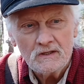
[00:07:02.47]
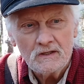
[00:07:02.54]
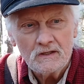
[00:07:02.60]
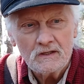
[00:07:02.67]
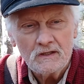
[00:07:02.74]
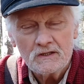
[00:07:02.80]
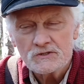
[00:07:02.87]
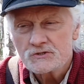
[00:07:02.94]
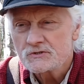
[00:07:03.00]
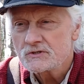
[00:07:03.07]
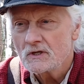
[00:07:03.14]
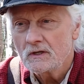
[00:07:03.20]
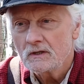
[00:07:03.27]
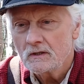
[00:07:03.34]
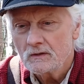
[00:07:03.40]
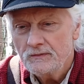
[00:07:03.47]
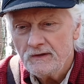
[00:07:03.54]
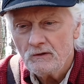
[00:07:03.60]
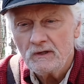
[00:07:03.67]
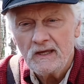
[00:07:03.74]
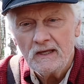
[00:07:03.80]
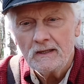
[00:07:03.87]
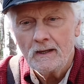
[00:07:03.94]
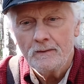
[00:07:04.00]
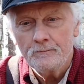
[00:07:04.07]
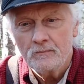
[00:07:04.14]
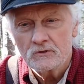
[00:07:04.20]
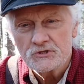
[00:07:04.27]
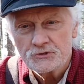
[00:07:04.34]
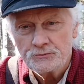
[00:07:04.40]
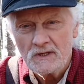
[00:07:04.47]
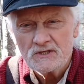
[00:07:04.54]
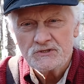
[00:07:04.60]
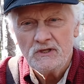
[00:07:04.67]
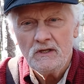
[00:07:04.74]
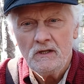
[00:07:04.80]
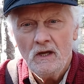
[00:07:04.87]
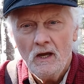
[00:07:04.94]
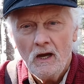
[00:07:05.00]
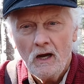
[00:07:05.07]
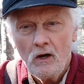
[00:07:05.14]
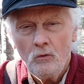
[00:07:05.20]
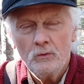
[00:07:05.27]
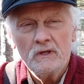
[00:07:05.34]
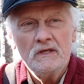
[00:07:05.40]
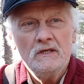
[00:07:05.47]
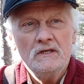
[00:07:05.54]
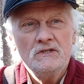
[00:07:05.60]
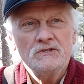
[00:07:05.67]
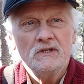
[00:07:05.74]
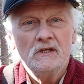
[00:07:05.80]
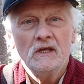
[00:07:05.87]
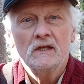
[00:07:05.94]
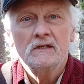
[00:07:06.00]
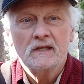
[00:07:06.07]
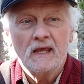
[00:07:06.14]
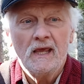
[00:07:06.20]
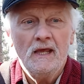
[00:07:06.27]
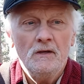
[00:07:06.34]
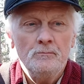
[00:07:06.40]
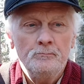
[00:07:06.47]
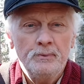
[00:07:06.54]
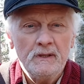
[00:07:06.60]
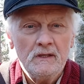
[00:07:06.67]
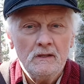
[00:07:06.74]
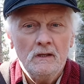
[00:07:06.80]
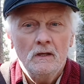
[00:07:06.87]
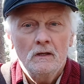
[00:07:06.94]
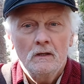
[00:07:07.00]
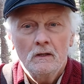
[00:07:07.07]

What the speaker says: it is, there again, I'm stressing how easy it can be